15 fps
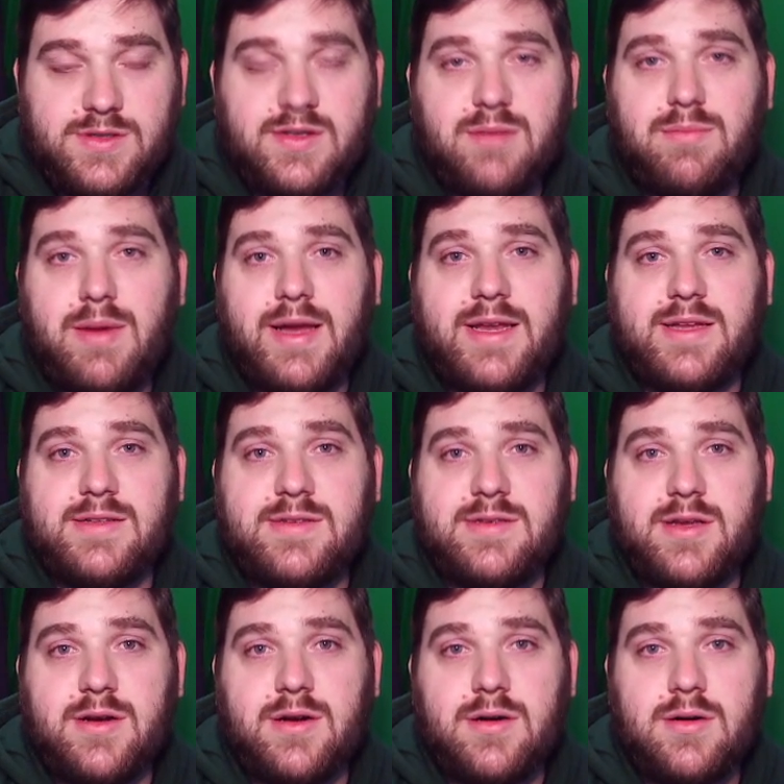some might
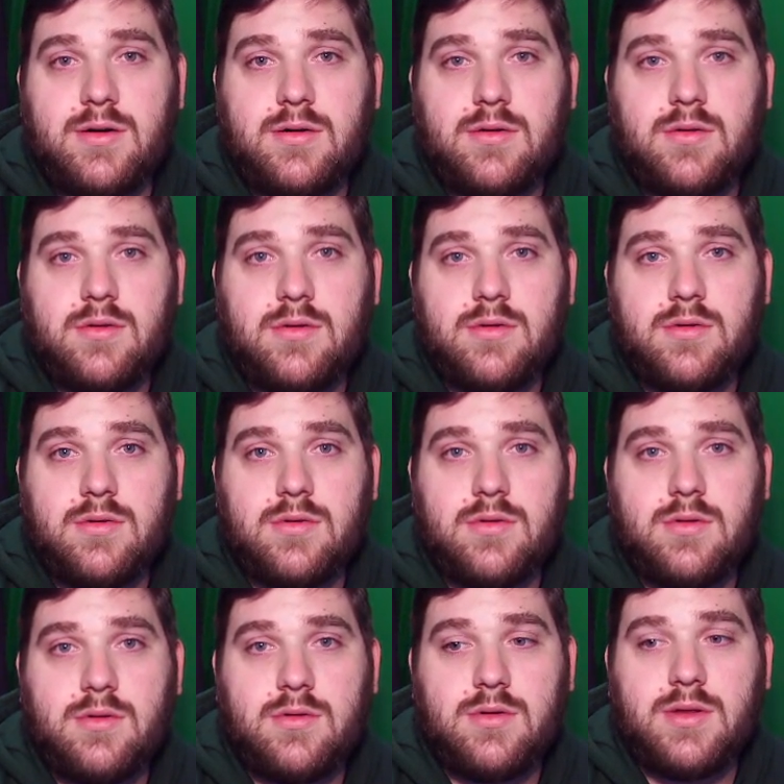consider
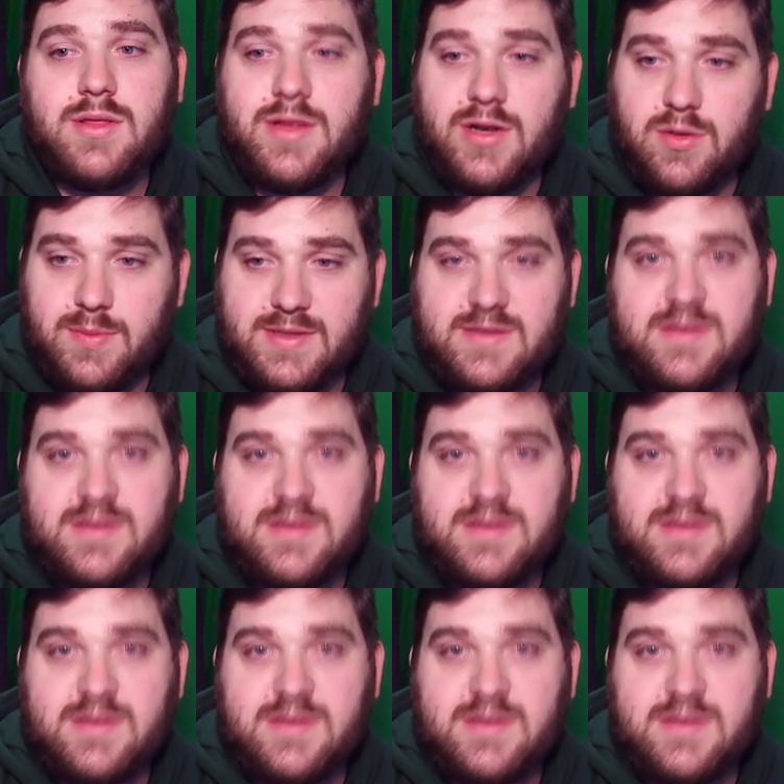a little bit